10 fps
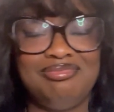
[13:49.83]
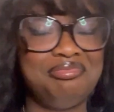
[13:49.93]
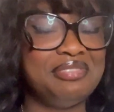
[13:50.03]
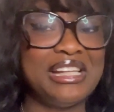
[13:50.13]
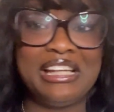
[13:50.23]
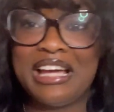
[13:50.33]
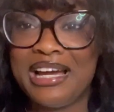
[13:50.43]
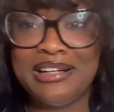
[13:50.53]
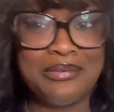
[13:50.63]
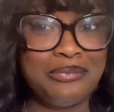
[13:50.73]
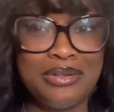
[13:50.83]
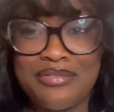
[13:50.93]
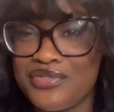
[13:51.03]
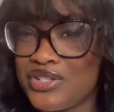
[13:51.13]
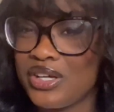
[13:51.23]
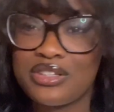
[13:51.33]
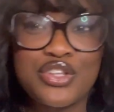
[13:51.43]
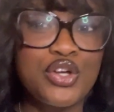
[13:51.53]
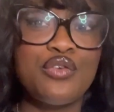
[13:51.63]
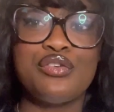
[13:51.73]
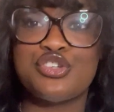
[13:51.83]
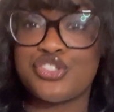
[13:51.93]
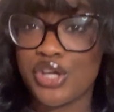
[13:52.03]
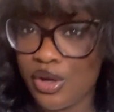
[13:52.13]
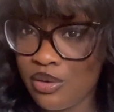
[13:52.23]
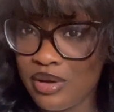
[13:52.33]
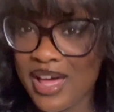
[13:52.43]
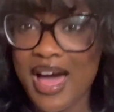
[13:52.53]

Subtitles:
they kind of would have took it over the show.